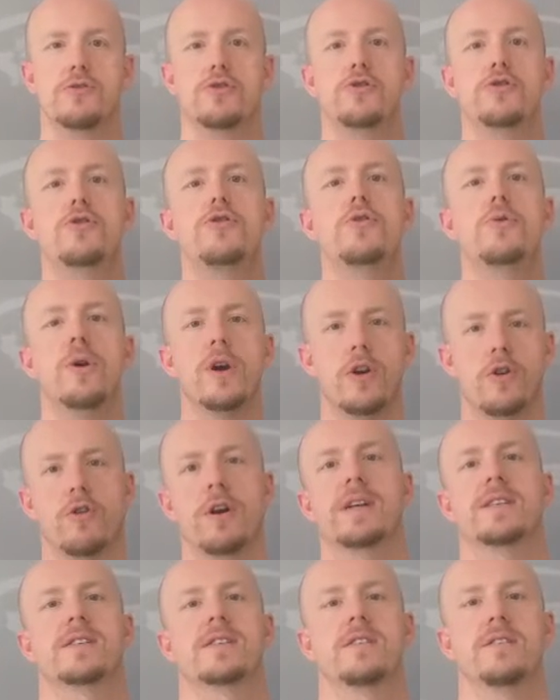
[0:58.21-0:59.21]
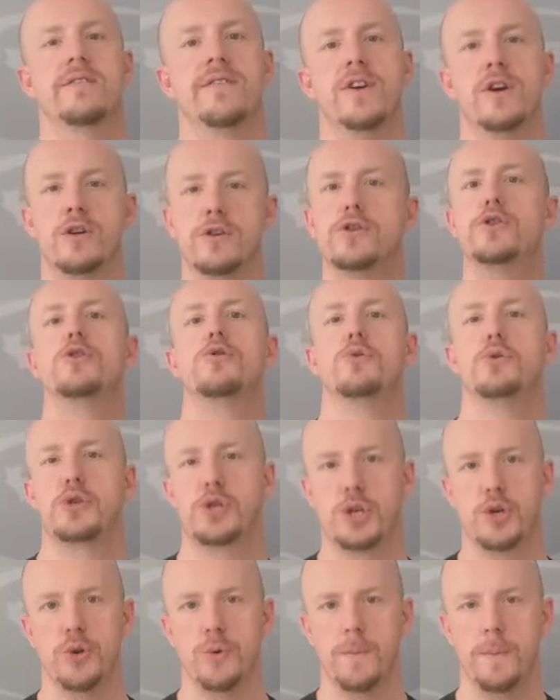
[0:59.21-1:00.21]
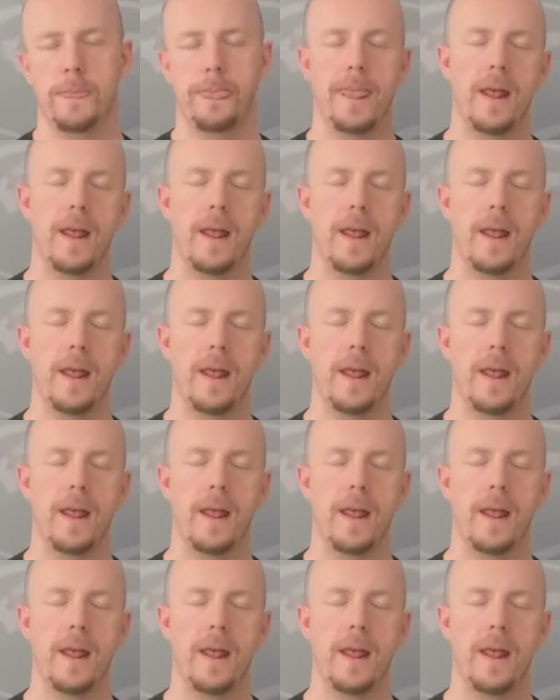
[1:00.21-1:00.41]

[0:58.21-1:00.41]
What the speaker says: too aggressive too soon.